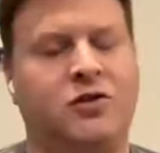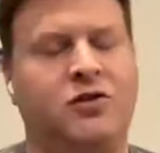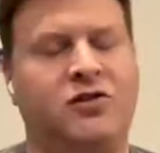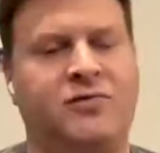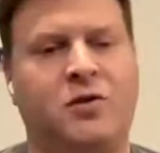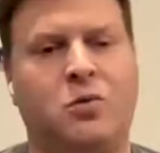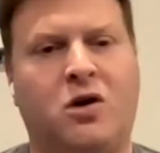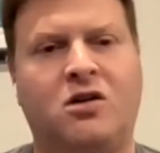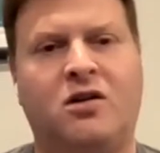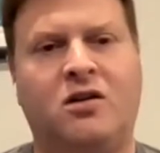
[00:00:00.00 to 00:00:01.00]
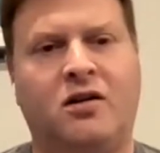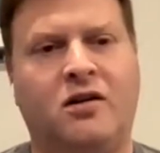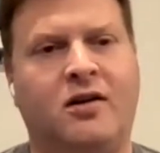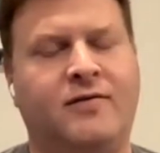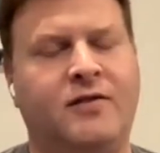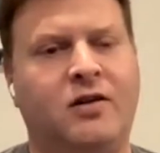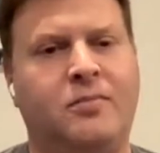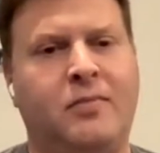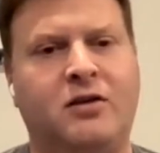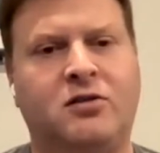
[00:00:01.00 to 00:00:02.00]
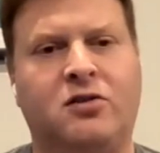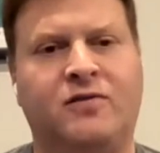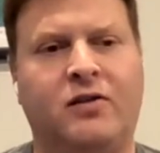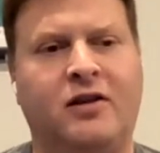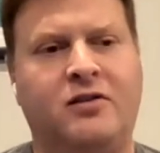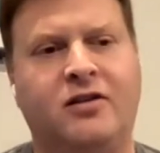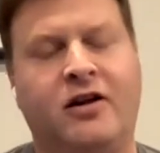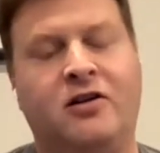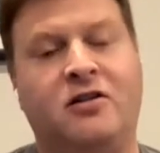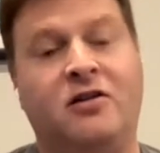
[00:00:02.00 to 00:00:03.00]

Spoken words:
use it for work. I have to get Microsoft Authenticator.